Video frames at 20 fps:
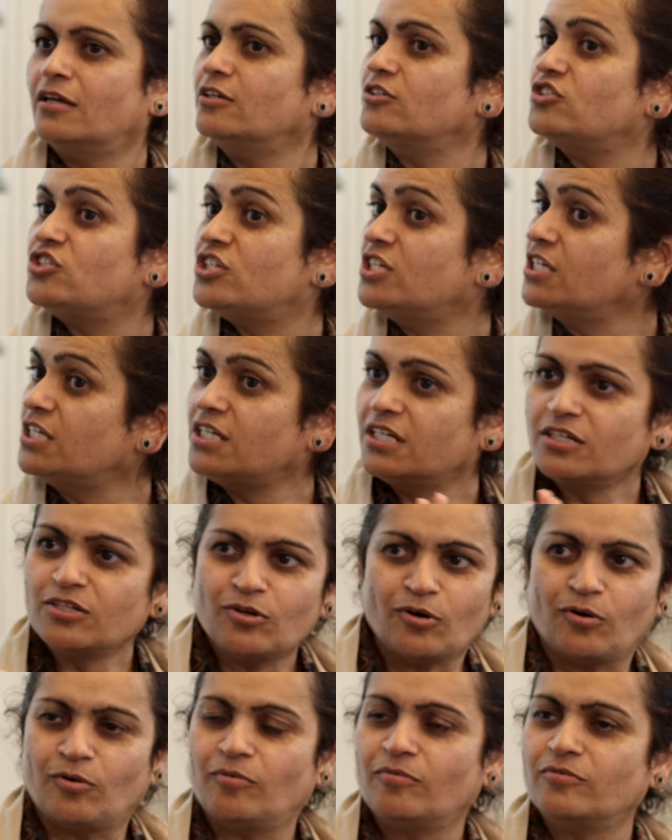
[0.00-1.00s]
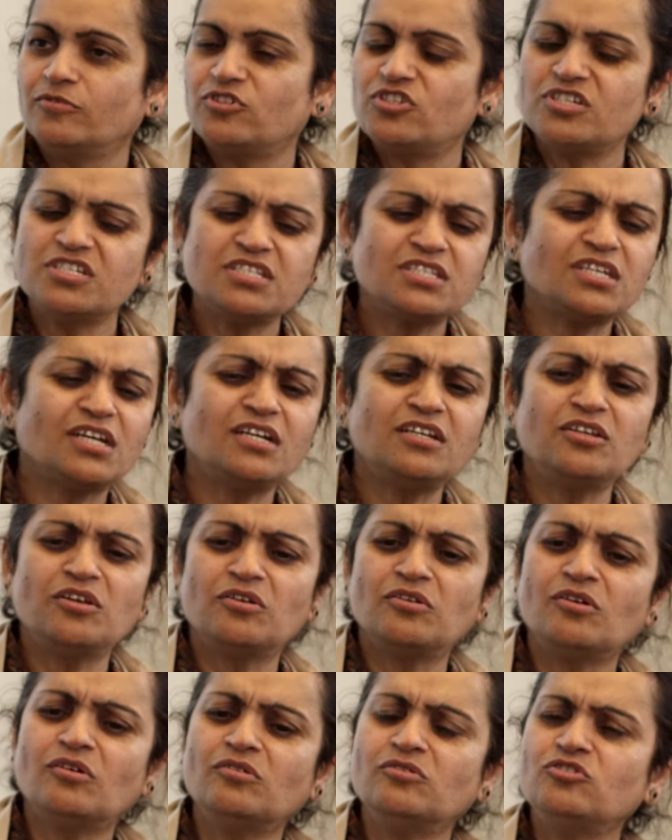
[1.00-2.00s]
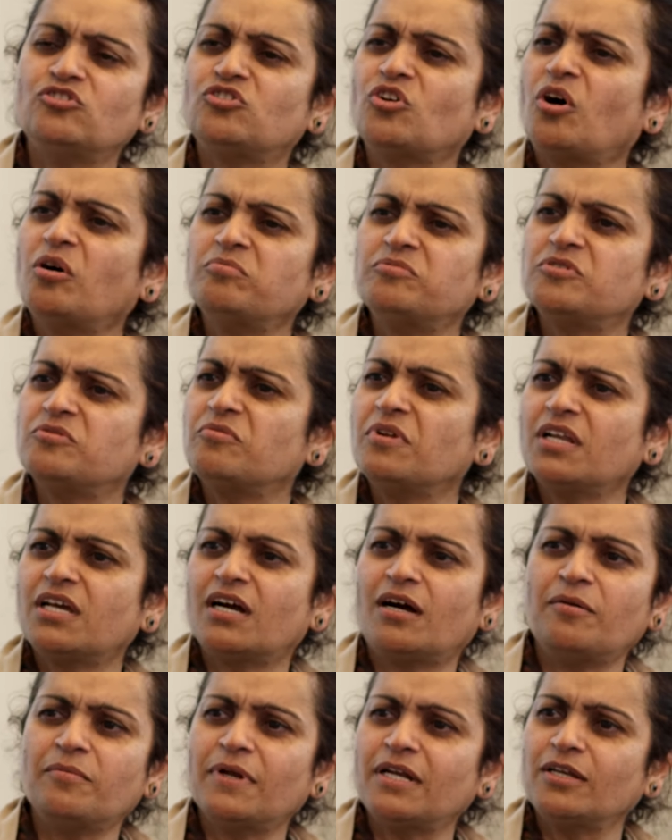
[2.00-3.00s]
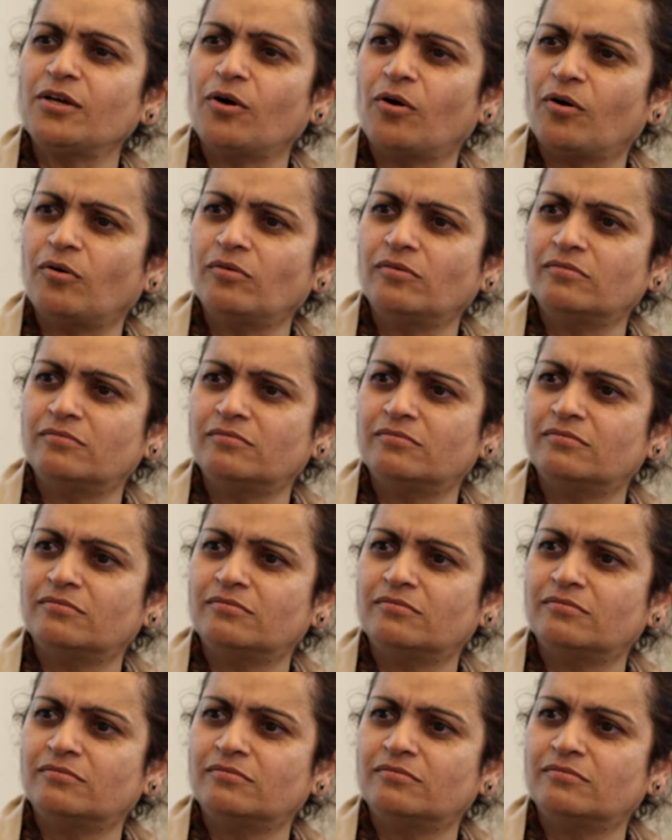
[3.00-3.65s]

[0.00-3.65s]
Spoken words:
She didn't go. She said, you know, jobs will come and go.